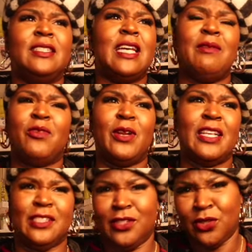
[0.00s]
Tom Ford
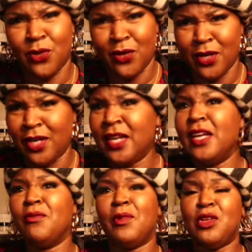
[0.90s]
has a store.
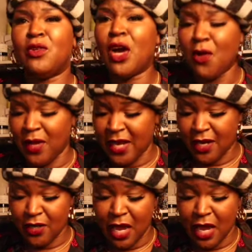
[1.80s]
When you go in,